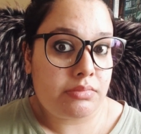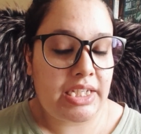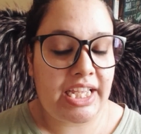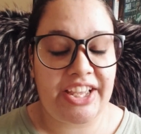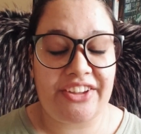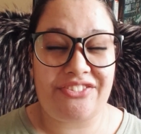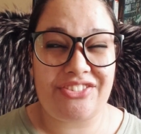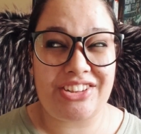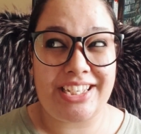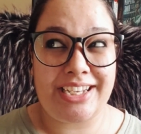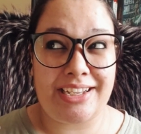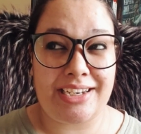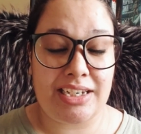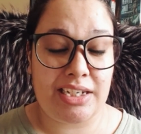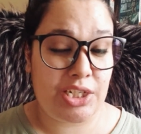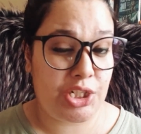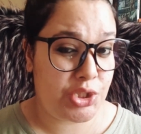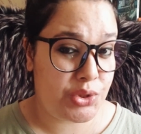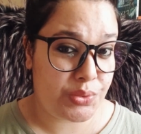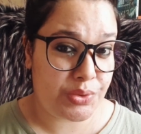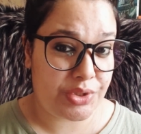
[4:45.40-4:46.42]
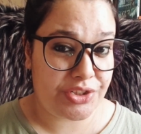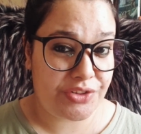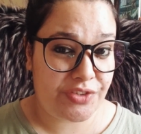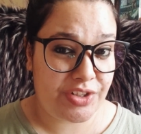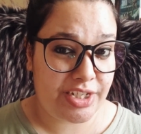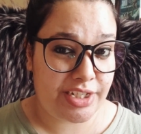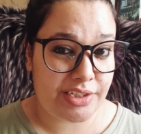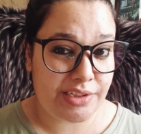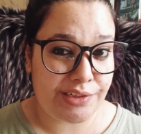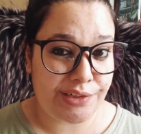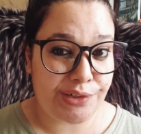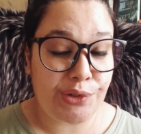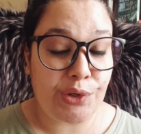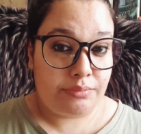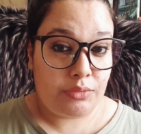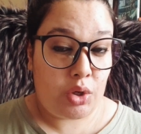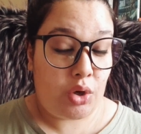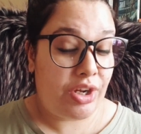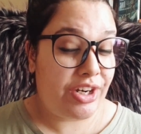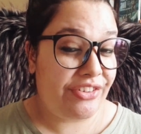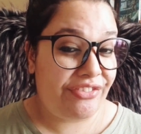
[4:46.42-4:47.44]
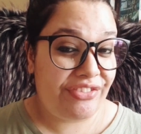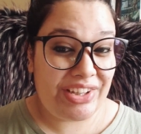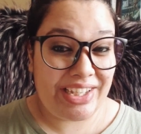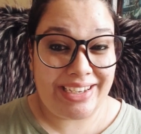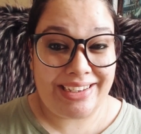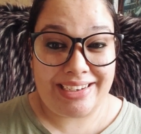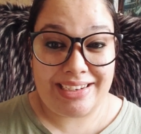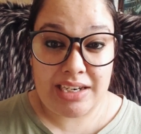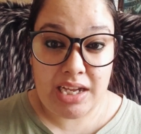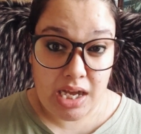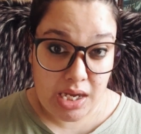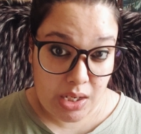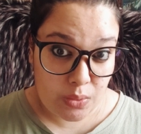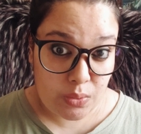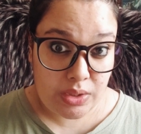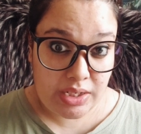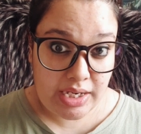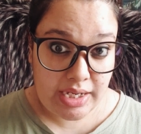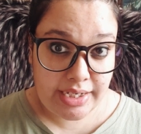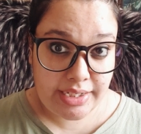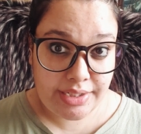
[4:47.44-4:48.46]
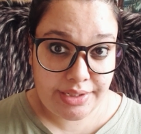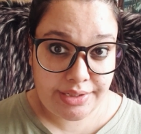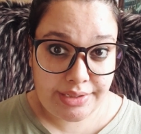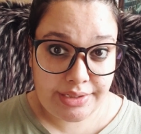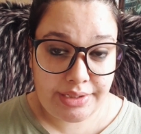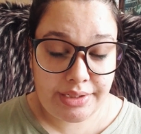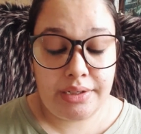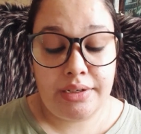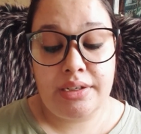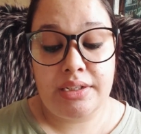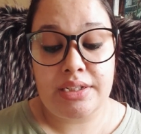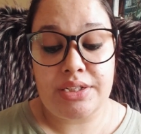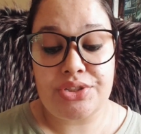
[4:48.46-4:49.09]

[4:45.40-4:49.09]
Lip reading: if they are an intuitive writer or if they are an outliner.